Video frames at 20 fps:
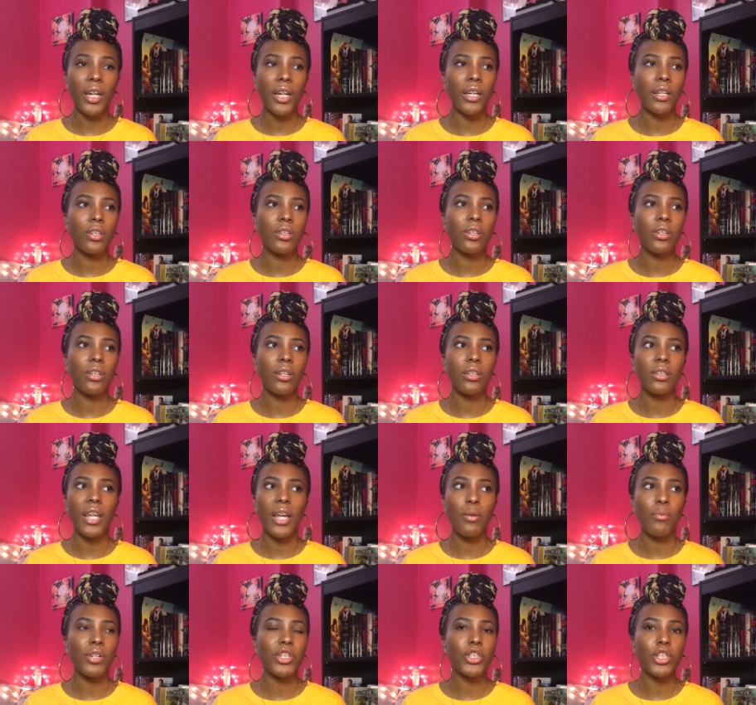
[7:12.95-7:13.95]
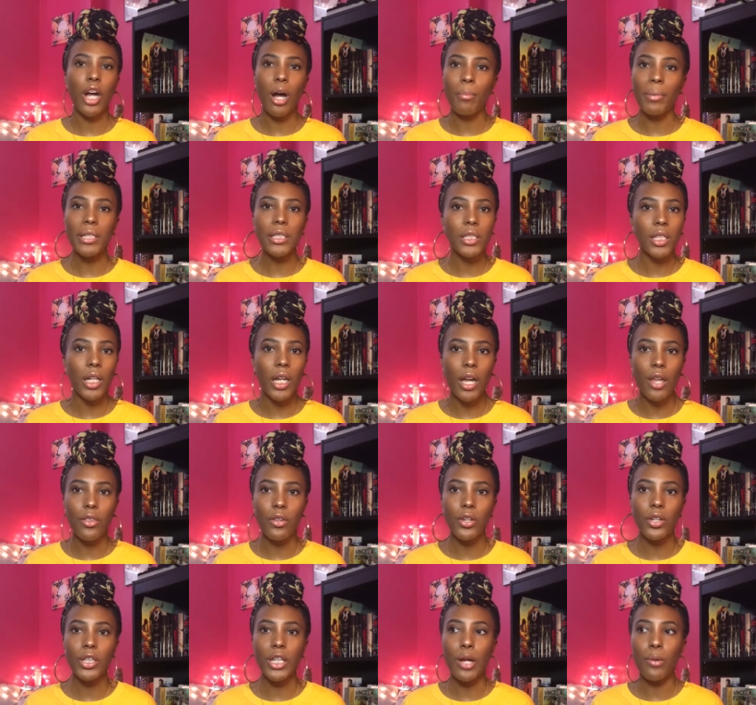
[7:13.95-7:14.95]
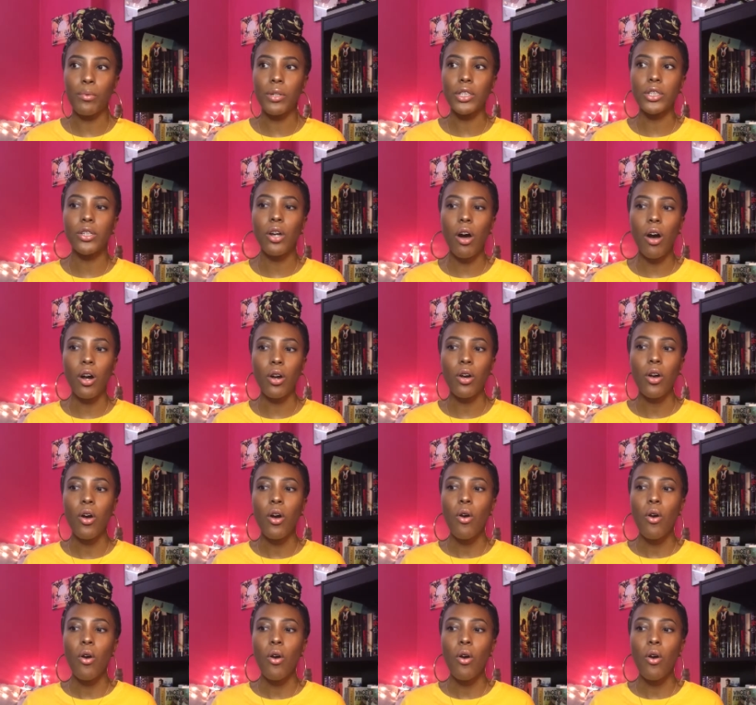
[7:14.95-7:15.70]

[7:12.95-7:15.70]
And they went shopping together, they would talk